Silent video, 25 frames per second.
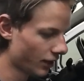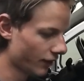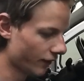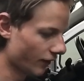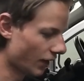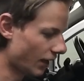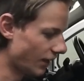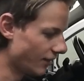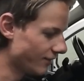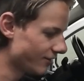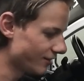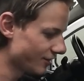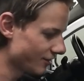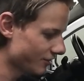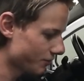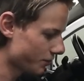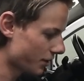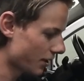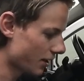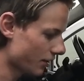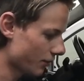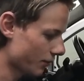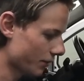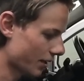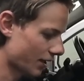The easiest
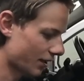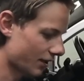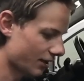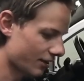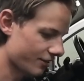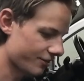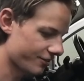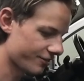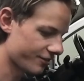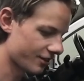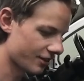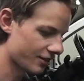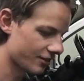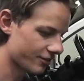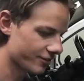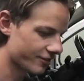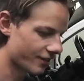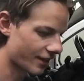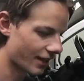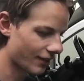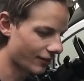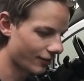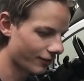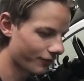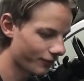part about this is
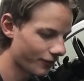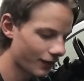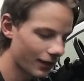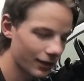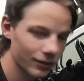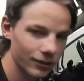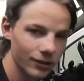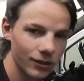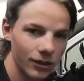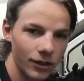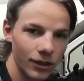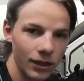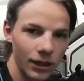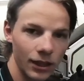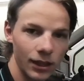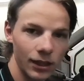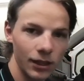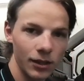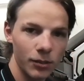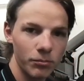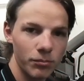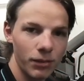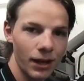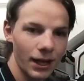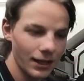that
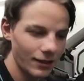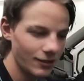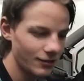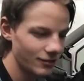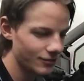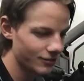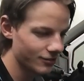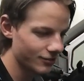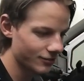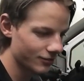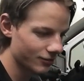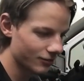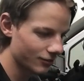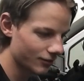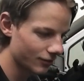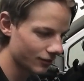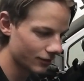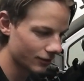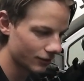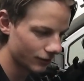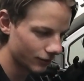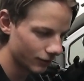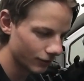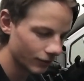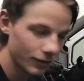the base
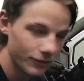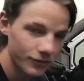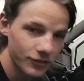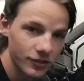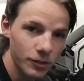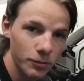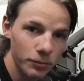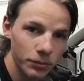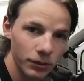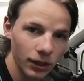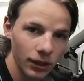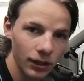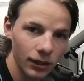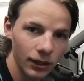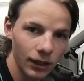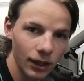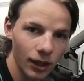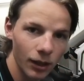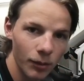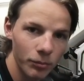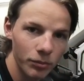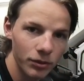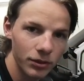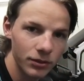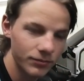lifts completely up.